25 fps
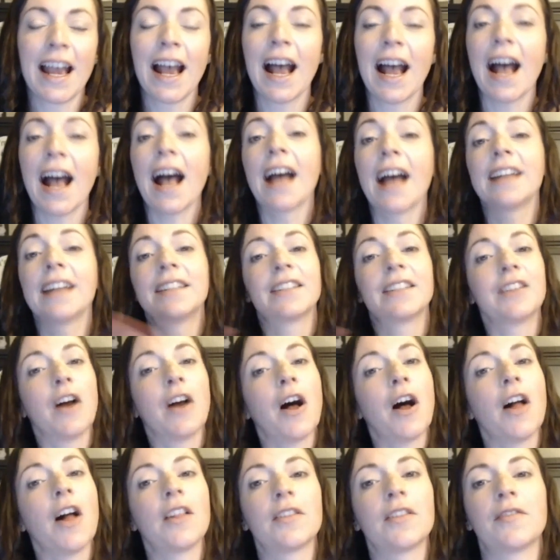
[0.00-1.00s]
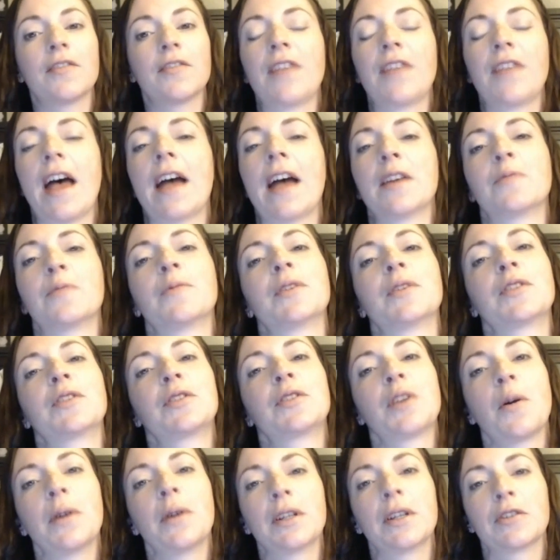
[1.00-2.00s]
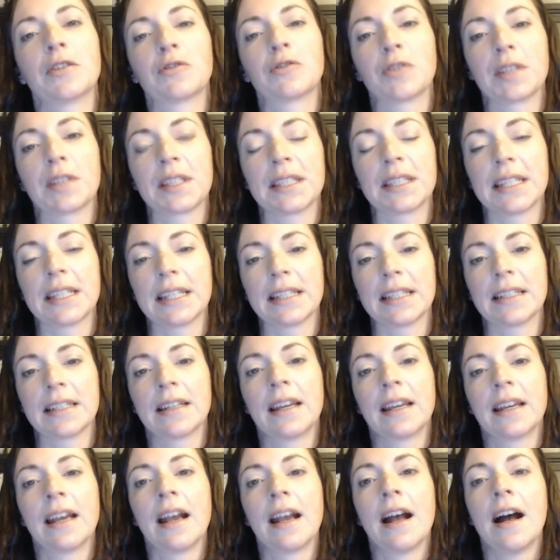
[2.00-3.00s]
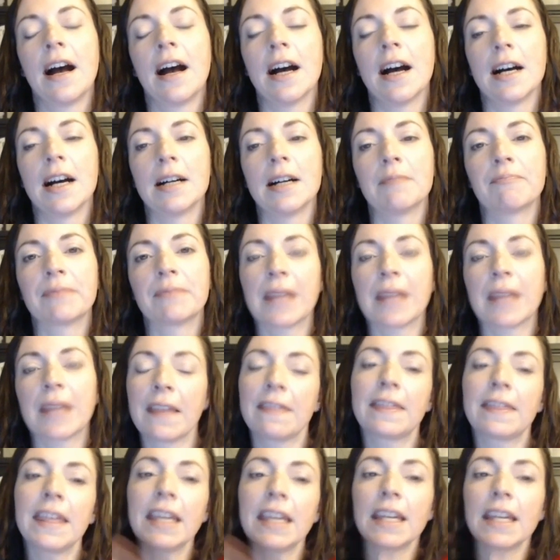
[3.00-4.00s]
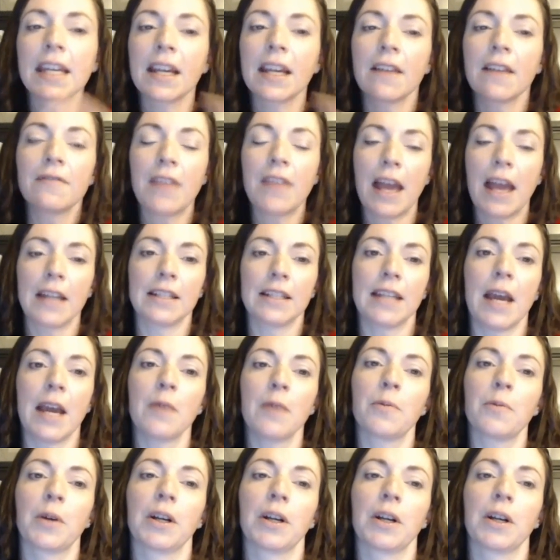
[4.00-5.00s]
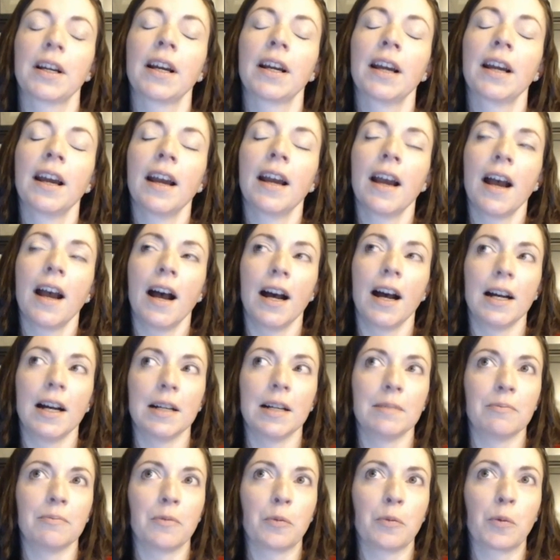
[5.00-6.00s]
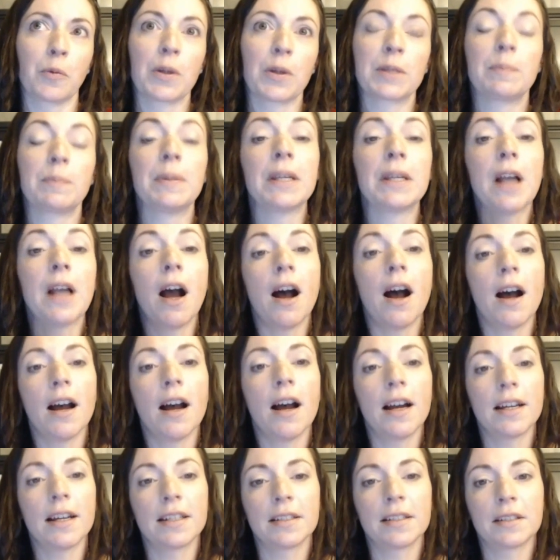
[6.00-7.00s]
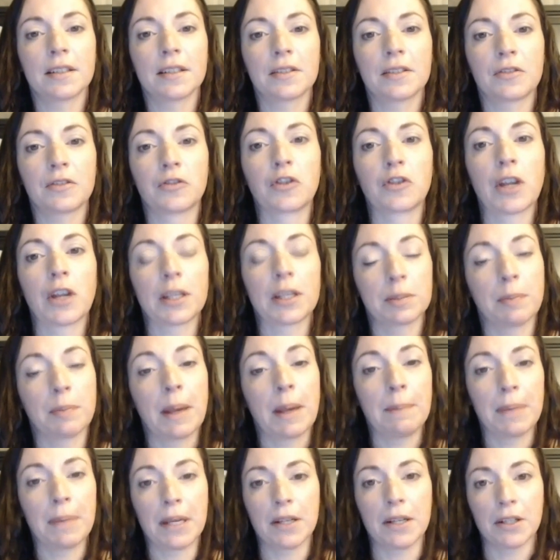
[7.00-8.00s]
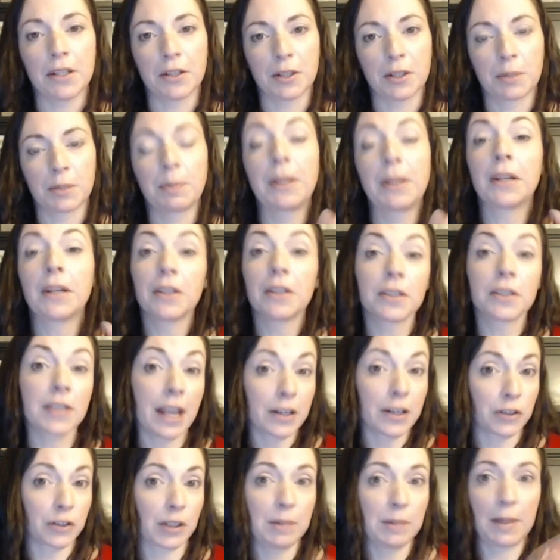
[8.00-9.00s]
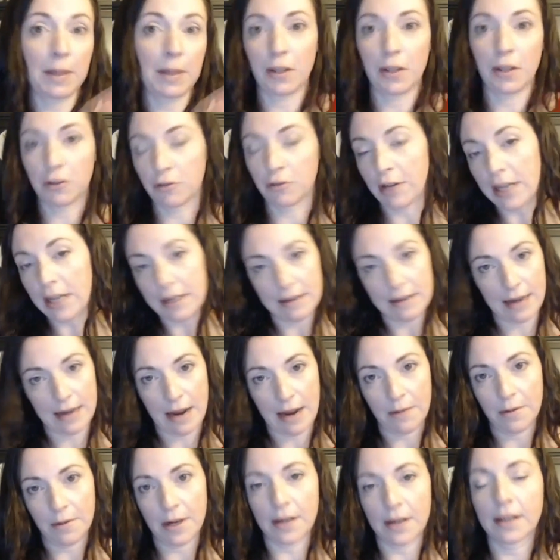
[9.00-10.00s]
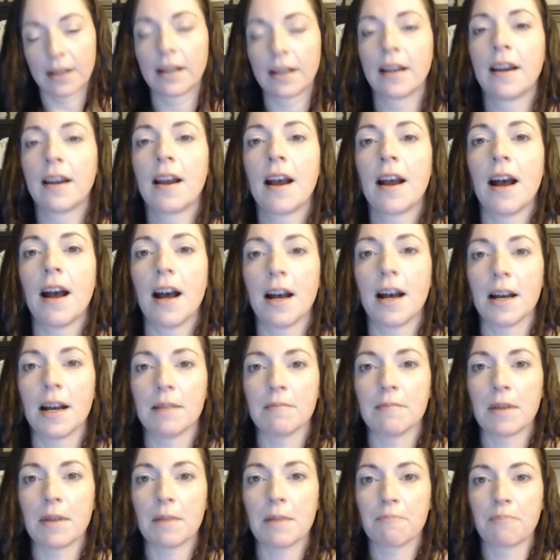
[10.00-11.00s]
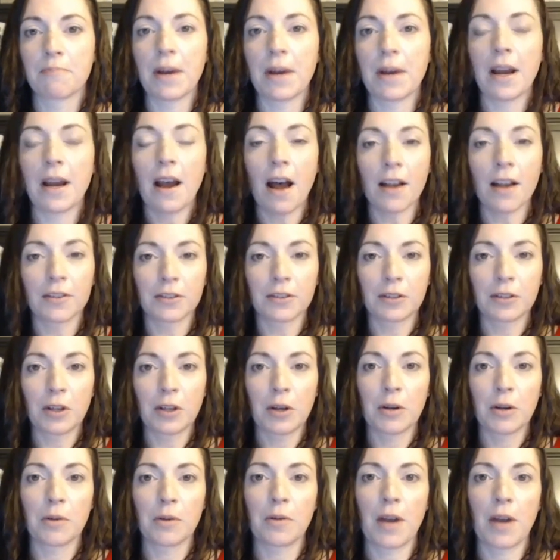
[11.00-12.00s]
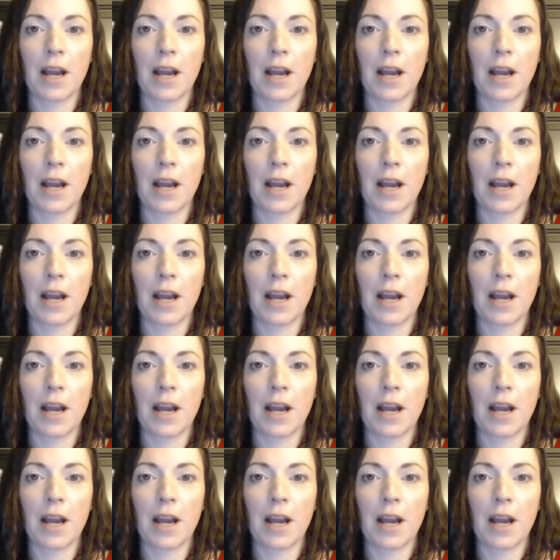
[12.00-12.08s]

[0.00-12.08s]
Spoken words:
I did all of that and was so interested. And thinking of that network was beyond just my peers. Peers actually make a great network, but also